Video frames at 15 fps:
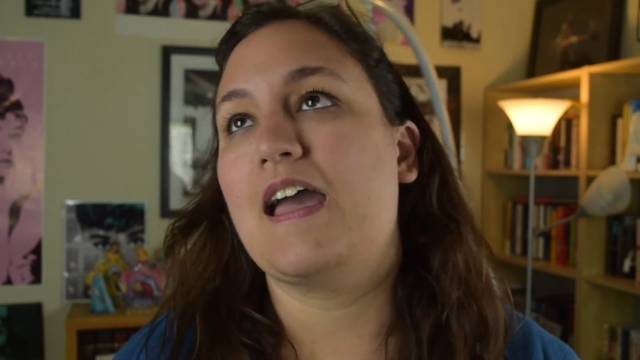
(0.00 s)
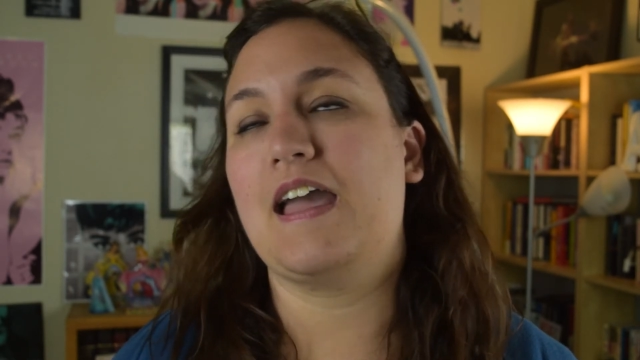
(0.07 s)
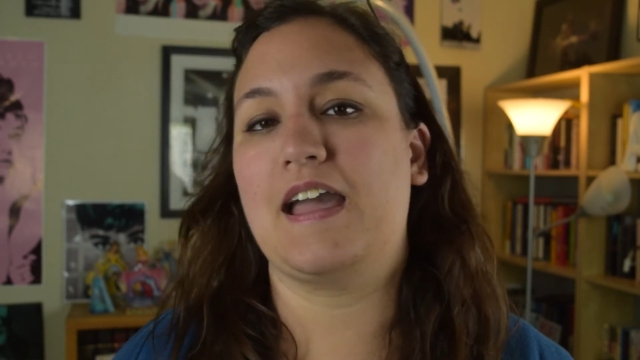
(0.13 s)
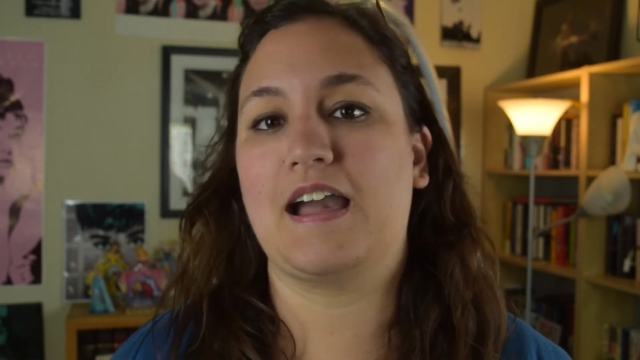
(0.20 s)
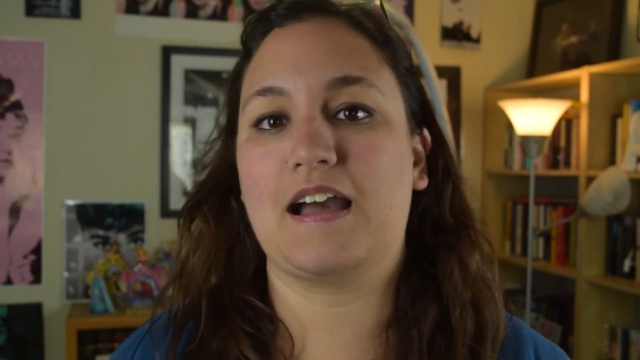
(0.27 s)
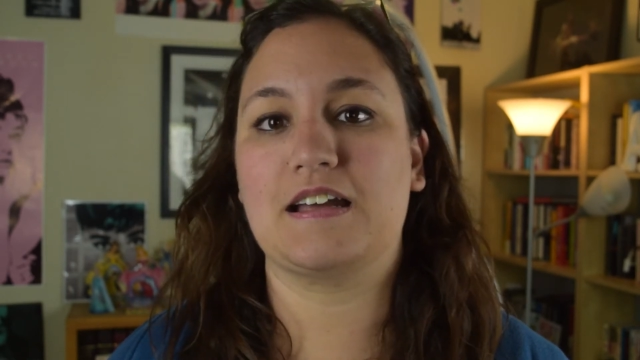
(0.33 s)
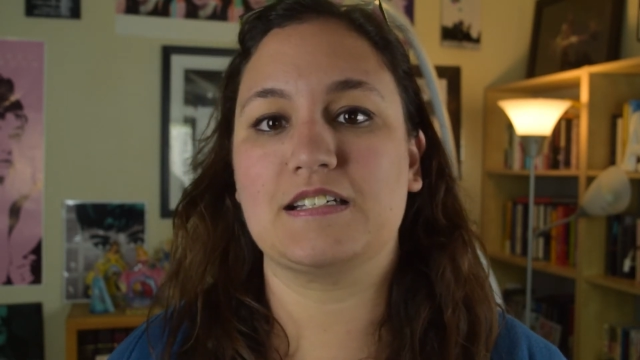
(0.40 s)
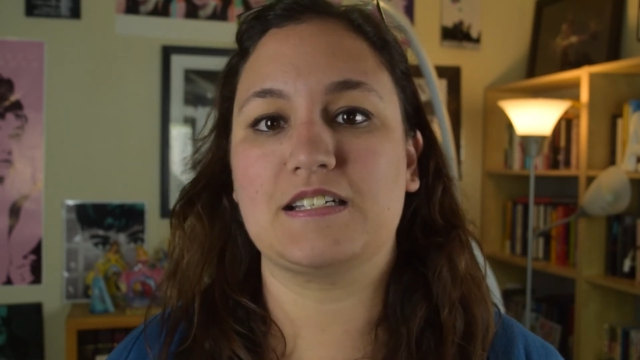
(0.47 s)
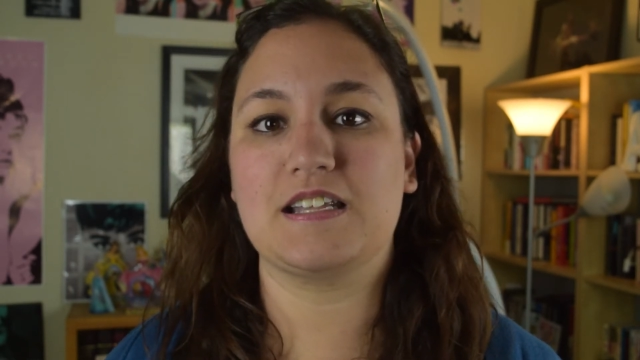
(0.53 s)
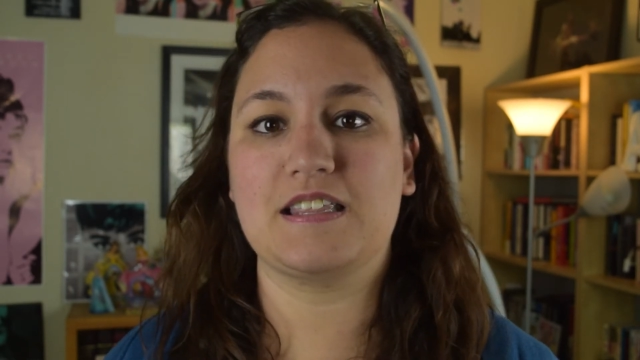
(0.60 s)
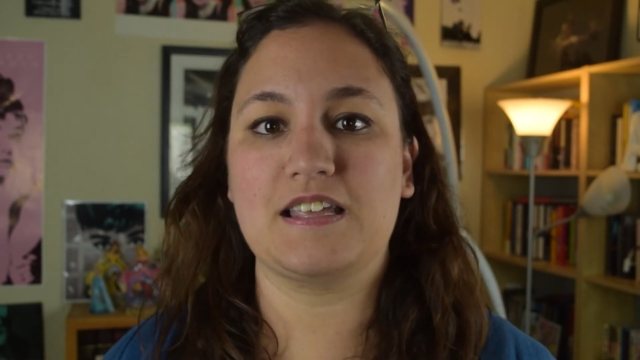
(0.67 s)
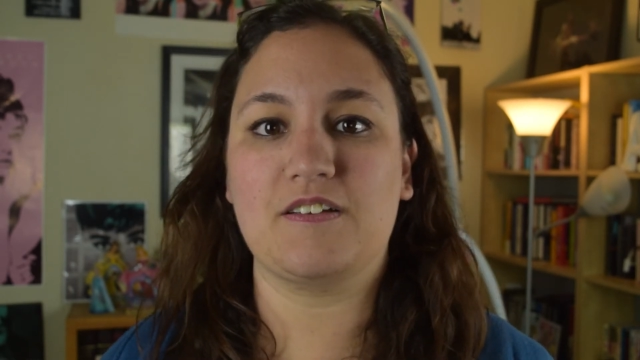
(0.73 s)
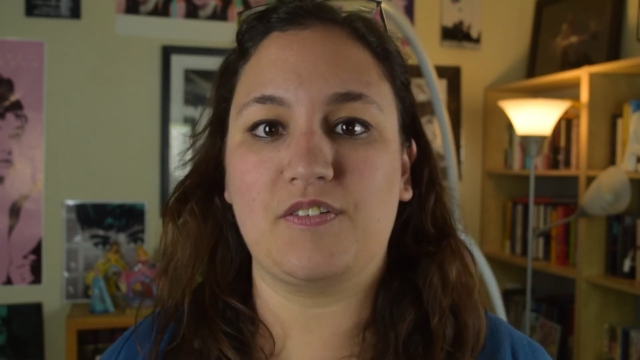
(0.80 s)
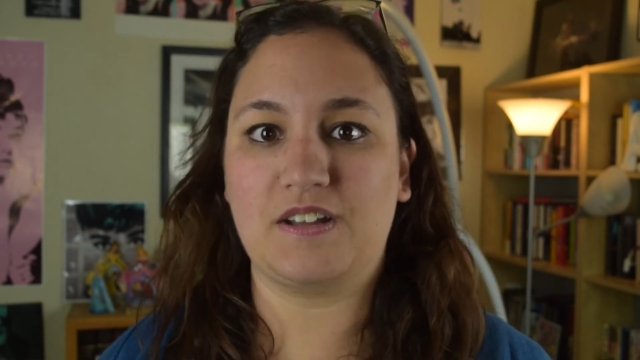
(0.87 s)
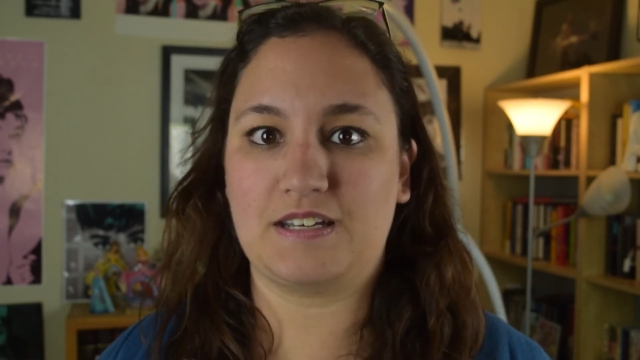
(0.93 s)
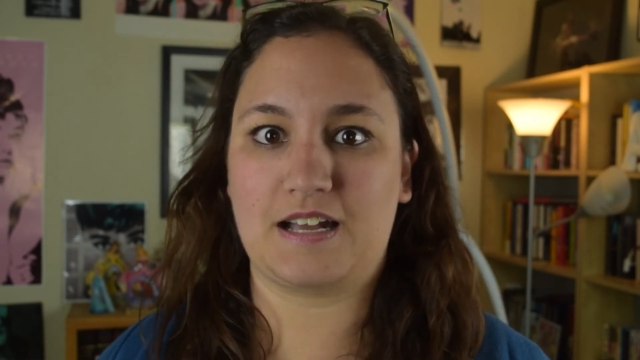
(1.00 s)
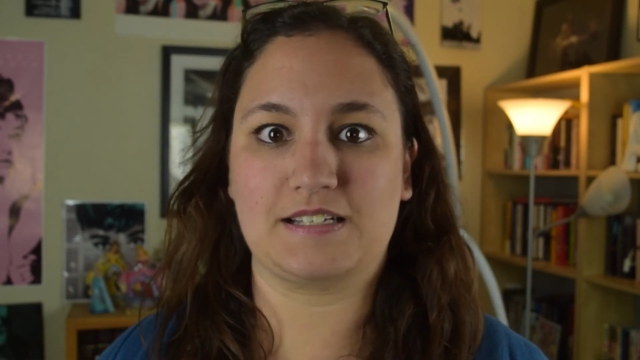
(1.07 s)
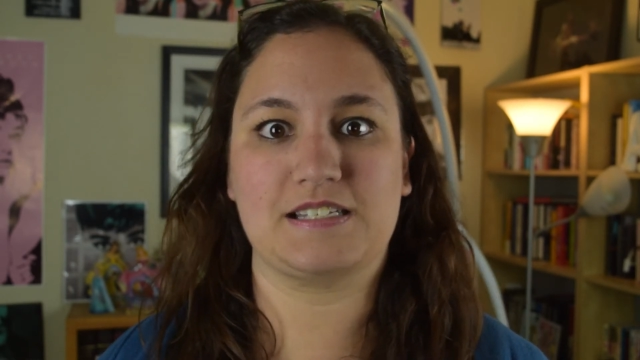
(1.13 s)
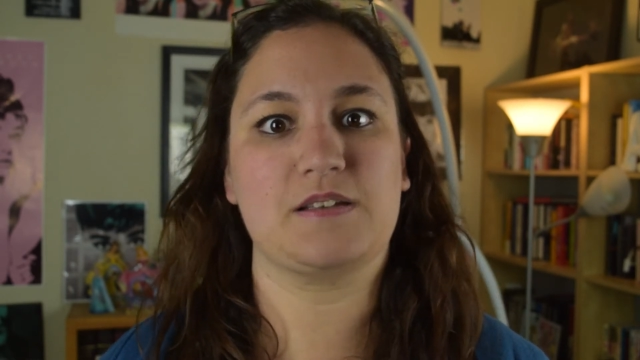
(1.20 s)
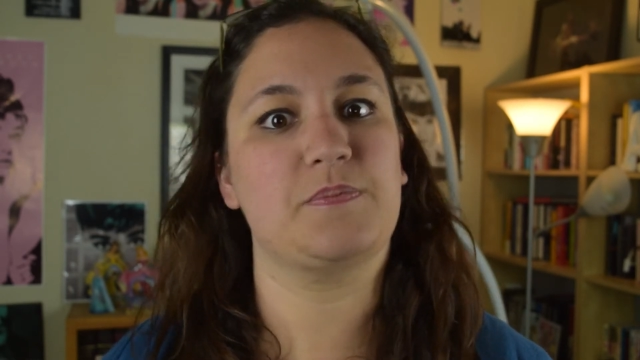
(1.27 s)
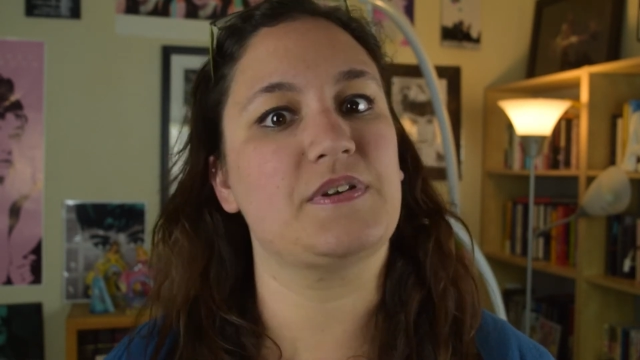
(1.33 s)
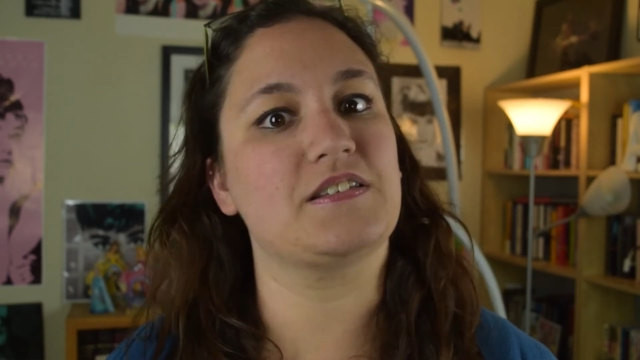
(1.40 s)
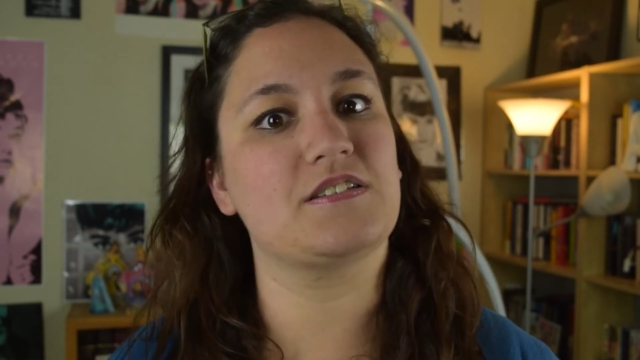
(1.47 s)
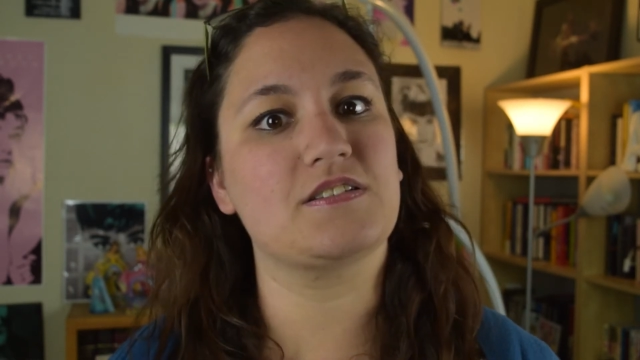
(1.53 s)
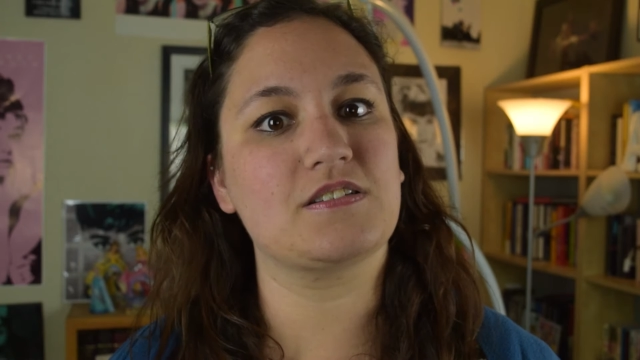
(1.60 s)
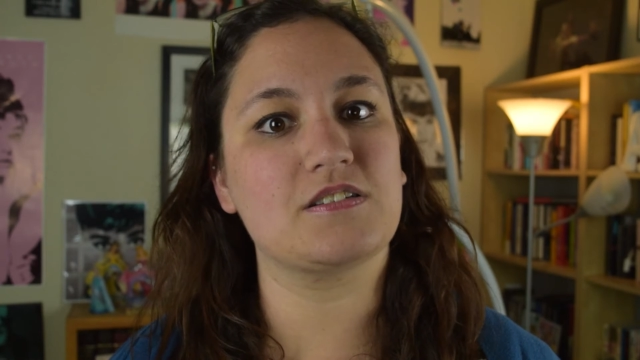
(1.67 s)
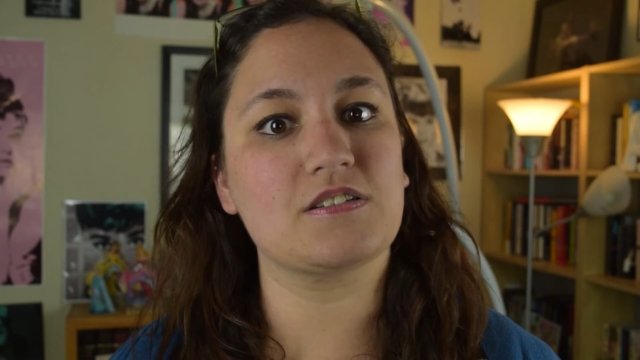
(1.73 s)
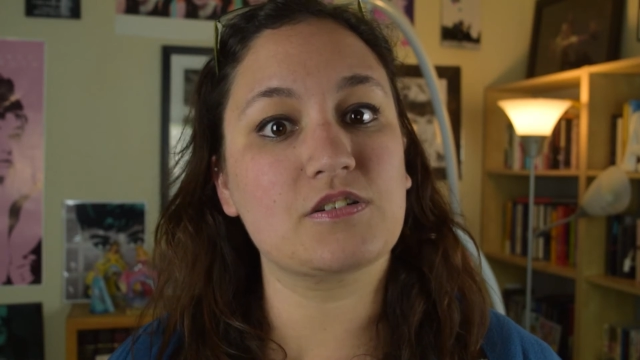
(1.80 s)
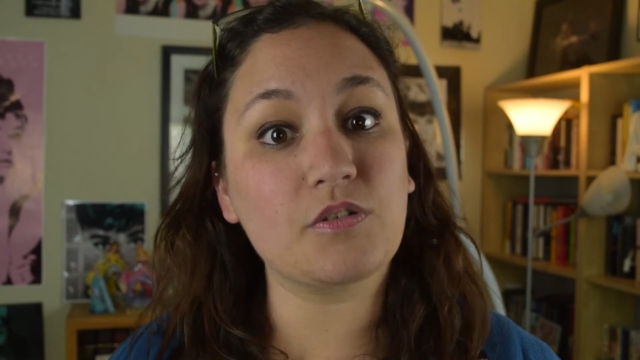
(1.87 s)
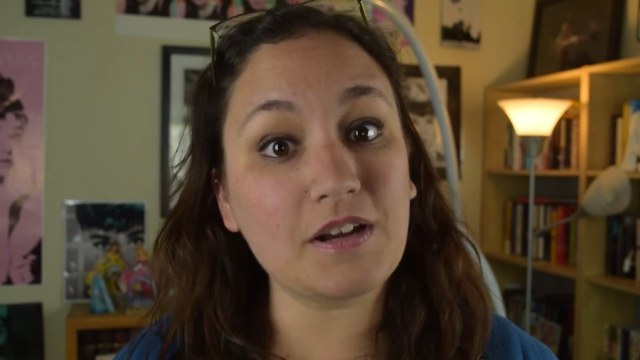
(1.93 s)
and the Fantastic
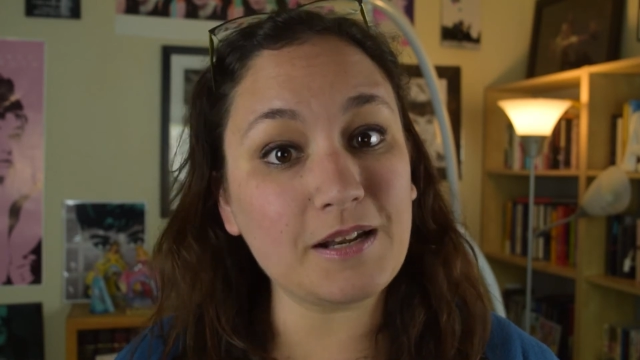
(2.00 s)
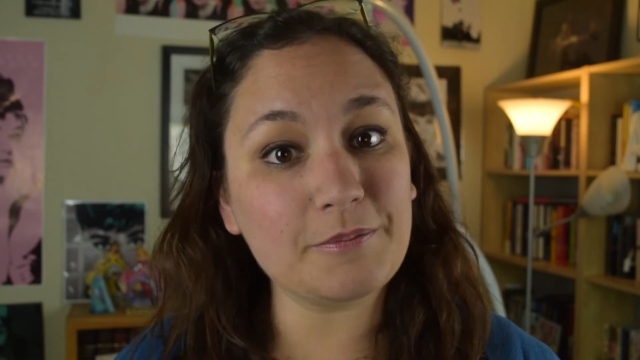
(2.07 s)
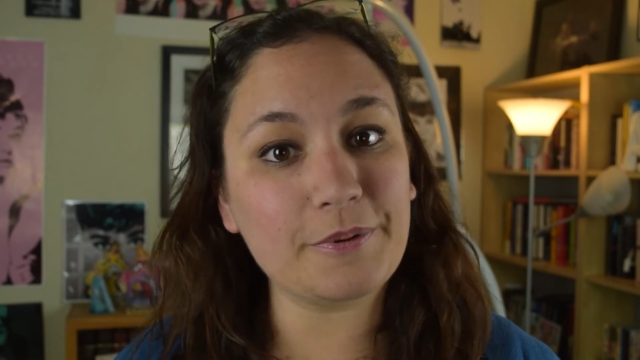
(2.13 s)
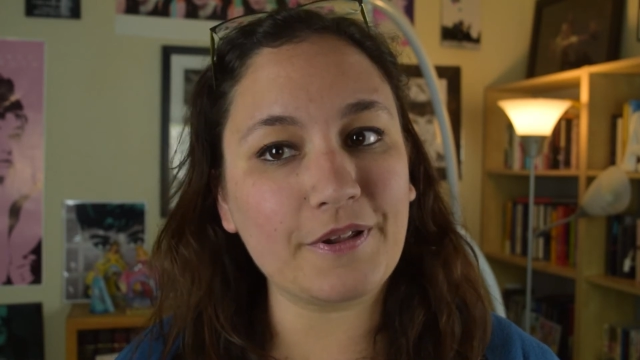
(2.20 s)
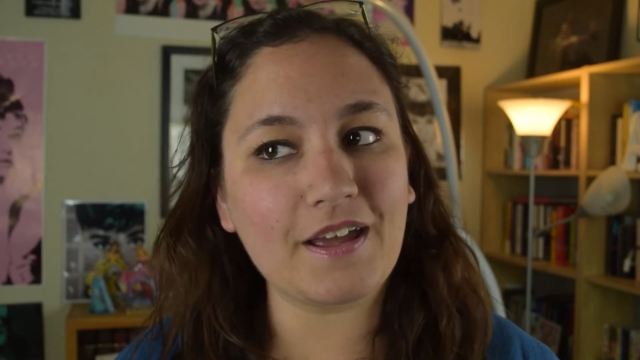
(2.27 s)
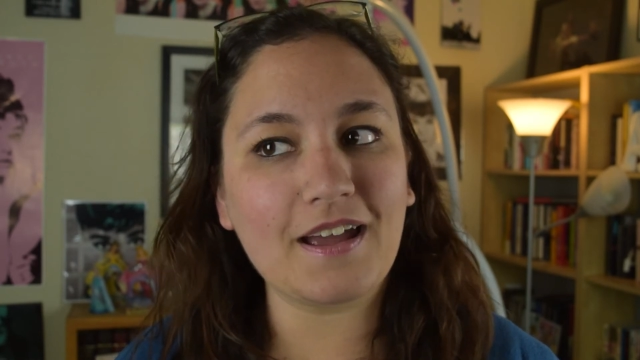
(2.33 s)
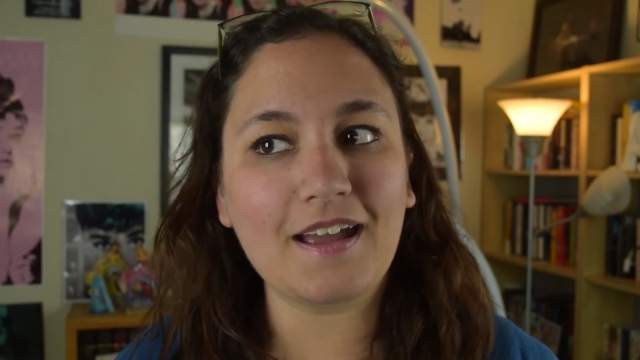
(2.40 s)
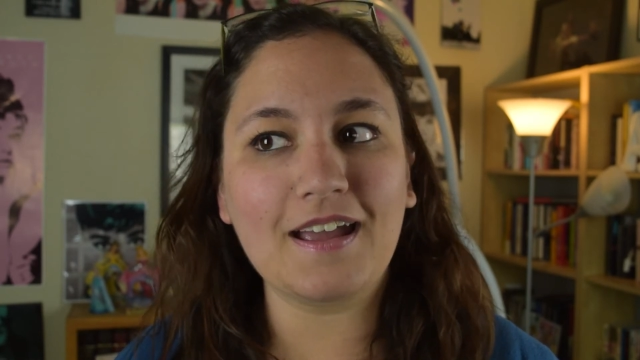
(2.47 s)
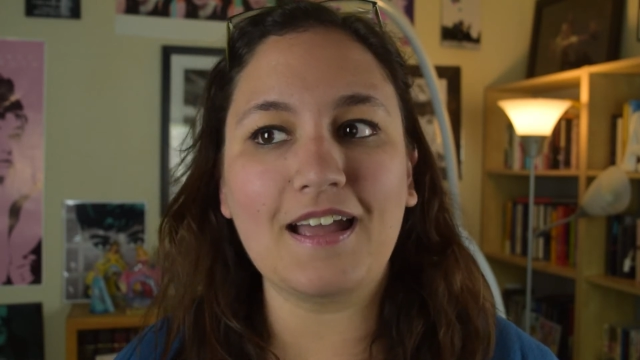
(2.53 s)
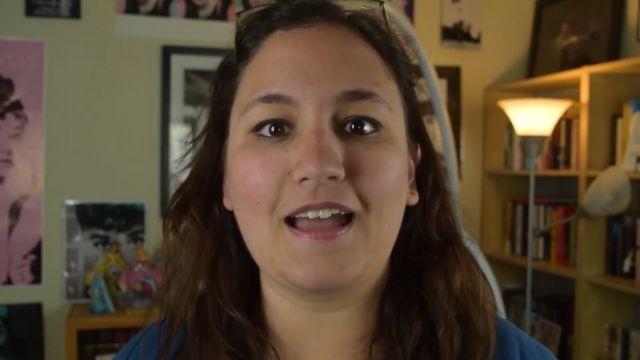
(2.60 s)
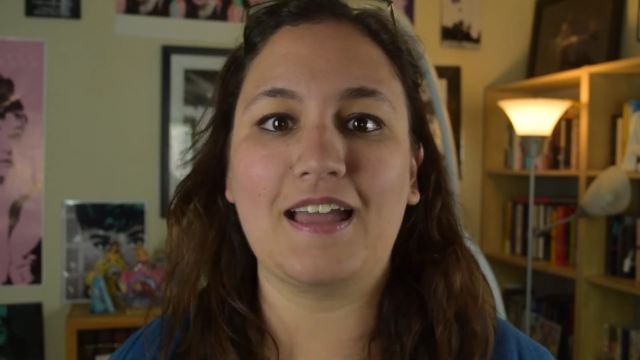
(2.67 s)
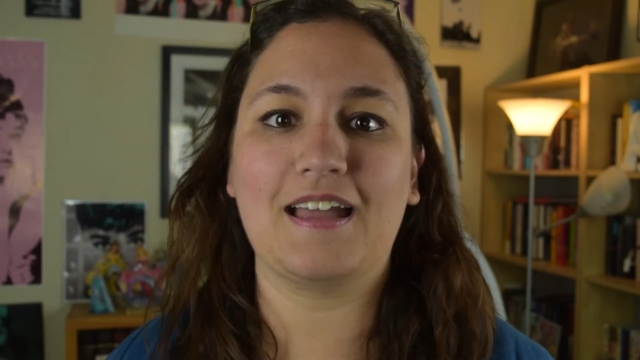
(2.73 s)
Beasts screenplay,